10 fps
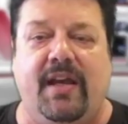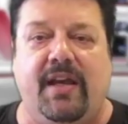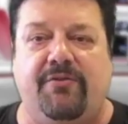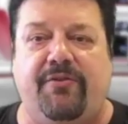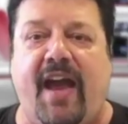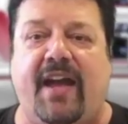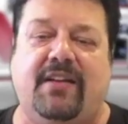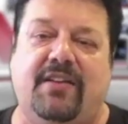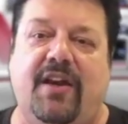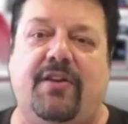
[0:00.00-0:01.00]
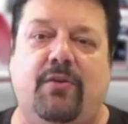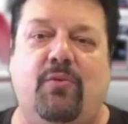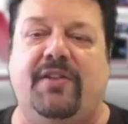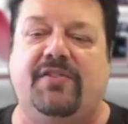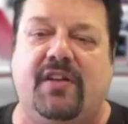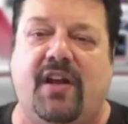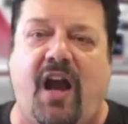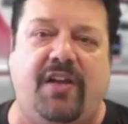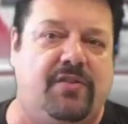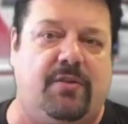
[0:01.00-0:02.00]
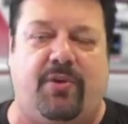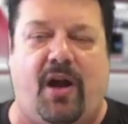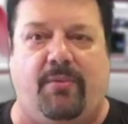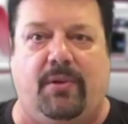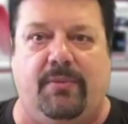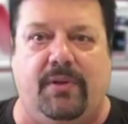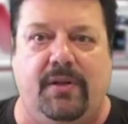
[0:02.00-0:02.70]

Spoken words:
In fact, they're the ones that caused the problem.